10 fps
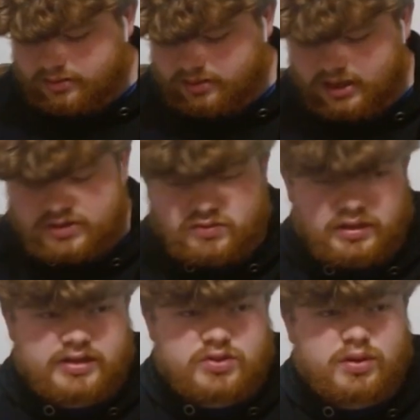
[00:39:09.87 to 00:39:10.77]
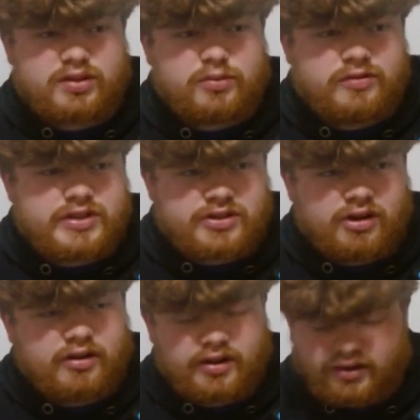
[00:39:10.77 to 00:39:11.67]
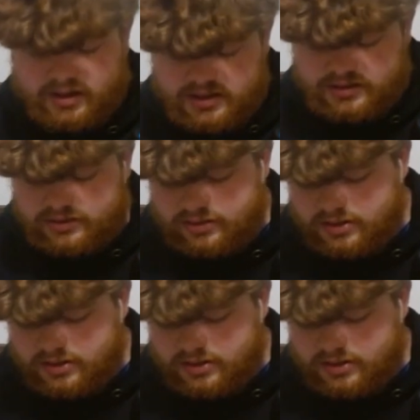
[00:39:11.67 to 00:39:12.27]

That's hence why the movie's called Concussion.